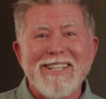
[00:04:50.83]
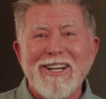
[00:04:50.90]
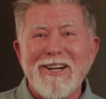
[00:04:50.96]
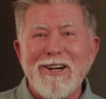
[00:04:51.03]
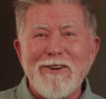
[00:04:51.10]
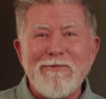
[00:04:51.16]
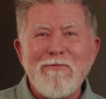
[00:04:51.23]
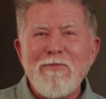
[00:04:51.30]

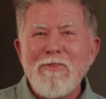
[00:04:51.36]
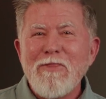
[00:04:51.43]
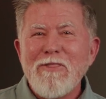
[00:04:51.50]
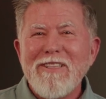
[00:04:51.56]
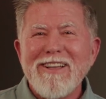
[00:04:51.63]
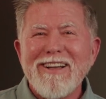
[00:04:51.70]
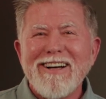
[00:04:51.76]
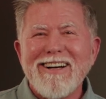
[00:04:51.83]
Uh,
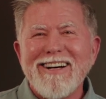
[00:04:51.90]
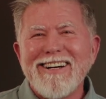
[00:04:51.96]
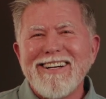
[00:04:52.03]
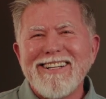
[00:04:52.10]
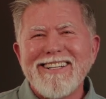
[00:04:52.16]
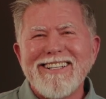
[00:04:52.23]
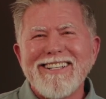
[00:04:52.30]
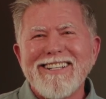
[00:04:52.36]

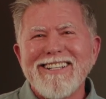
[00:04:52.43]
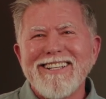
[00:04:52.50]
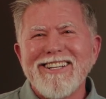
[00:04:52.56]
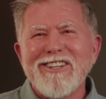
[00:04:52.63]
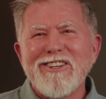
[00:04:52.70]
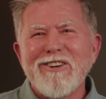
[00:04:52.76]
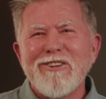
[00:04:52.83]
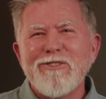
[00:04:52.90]
uh,
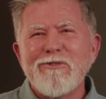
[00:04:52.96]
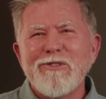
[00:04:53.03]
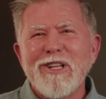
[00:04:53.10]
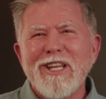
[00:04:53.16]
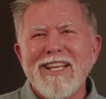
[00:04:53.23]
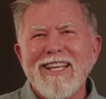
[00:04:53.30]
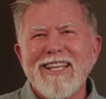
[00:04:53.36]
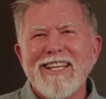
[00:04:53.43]
you know, it
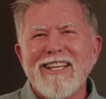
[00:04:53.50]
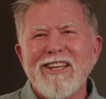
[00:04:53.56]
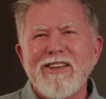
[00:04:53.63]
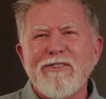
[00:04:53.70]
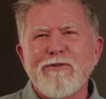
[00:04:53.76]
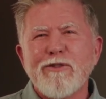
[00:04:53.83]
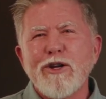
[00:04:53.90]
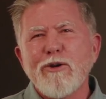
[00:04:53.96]
really,
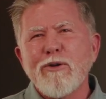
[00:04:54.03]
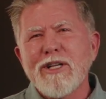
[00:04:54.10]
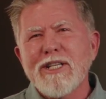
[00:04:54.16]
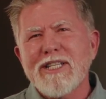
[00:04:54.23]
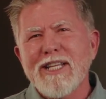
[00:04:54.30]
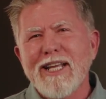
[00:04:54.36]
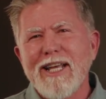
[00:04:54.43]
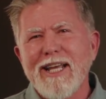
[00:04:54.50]
if there
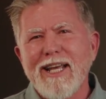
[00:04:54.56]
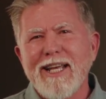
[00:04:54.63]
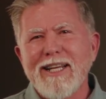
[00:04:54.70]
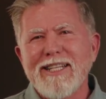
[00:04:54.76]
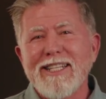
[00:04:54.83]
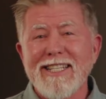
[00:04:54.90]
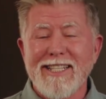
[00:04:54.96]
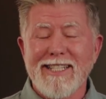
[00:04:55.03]
is a
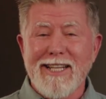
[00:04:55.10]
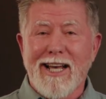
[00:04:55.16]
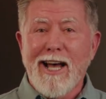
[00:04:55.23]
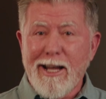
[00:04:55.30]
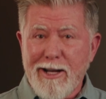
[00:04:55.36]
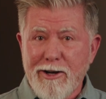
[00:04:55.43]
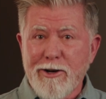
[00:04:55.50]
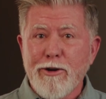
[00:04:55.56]

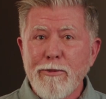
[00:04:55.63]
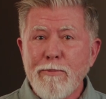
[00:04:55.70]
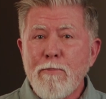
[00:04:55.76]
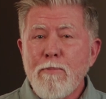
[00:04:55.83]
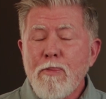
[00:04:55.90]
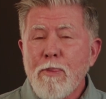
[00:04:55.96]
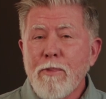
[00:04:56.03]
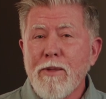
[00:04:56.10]
desire
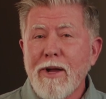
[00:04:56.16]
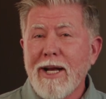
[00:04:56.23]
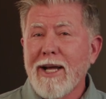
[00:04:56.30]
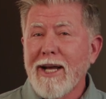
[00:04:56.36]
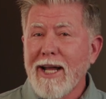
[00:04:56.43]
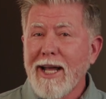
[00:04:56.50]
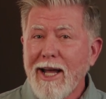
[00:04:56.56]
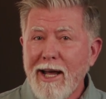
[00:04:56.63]
that
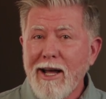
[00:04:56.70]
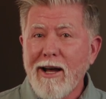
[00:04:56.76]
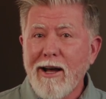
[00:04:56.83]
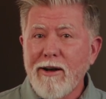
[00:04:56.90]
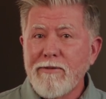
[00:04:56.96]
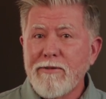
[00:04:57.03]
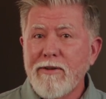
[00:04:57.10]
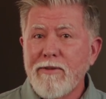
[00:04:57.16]
I
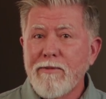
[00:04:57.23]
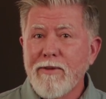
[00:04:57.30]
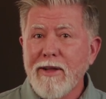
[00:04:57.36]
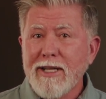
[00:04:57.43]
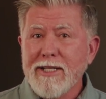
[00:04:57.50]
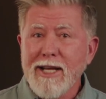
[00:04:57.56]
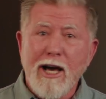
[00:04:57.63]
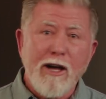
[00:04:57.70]
have
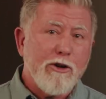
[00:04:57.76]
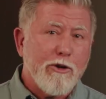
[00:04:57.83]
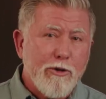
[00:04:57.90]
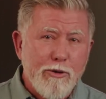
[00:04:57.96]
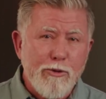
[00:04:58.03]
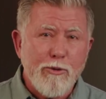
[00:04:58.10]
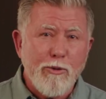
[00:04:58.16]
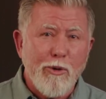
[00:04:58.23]
that's out of
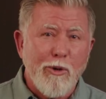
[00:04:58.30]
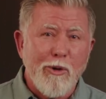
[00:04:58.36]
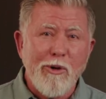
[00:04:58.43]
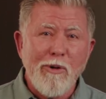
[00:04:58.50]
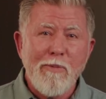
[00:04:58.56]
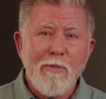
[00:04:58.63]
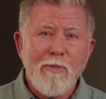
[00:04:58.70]
control,